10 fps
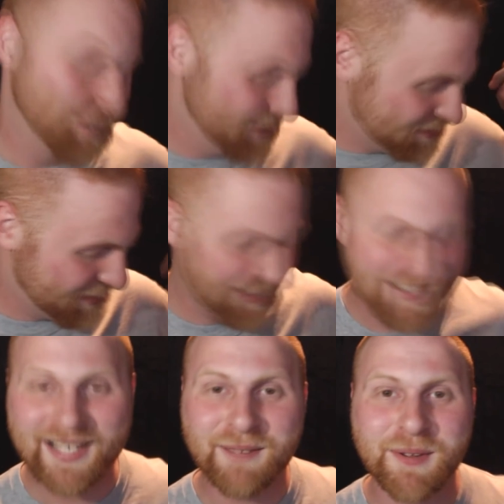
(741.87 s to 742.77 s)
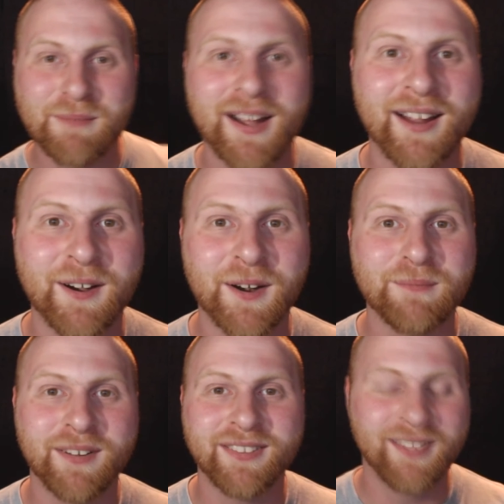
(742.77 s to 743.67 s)
just by slamming my
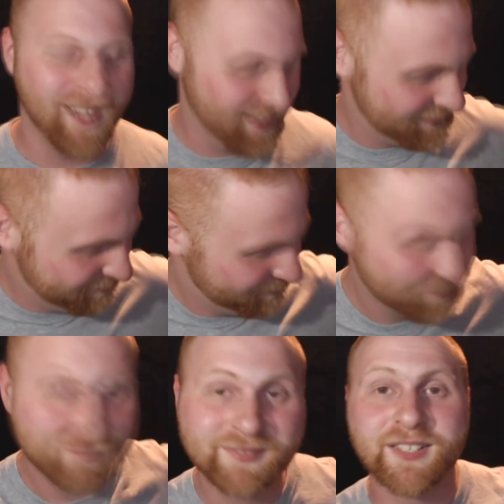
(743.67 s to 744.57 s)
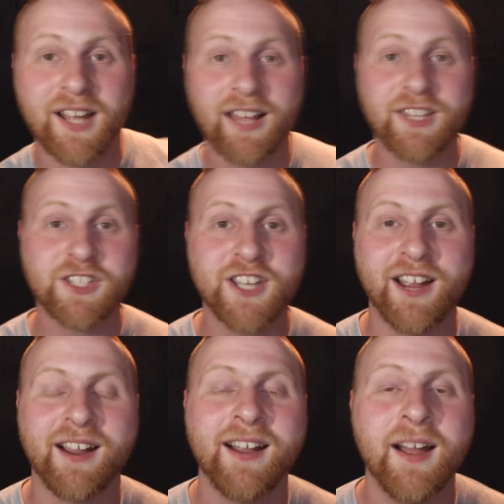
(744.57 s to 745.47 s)
arm on the
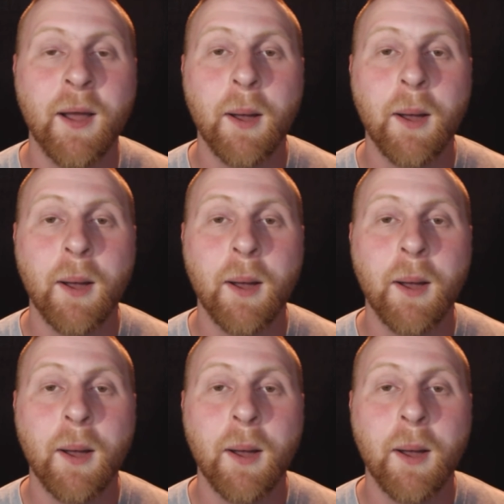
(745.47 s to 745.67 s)
chair.